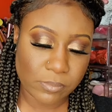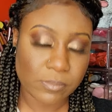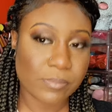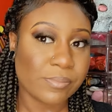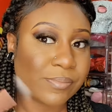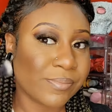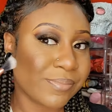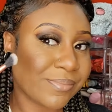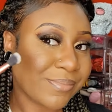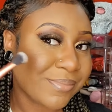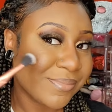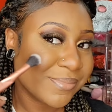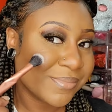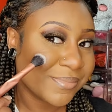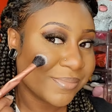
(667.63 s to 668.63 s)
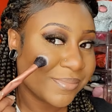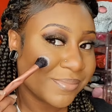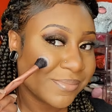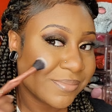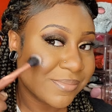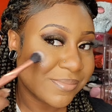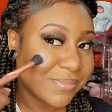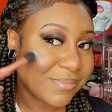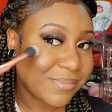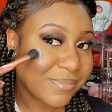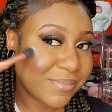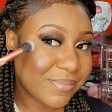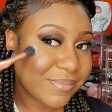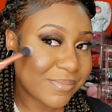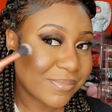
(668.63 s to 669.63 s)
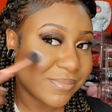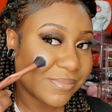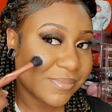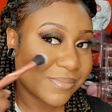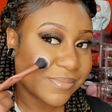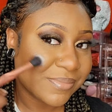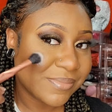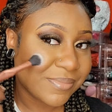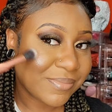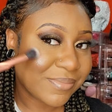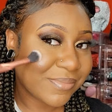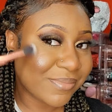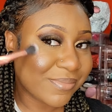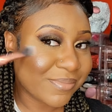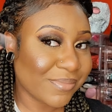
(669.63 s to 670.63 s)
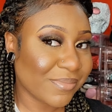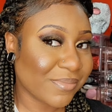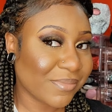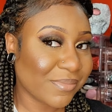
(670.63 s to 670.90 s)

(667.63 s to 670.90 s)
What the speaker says: [no speech]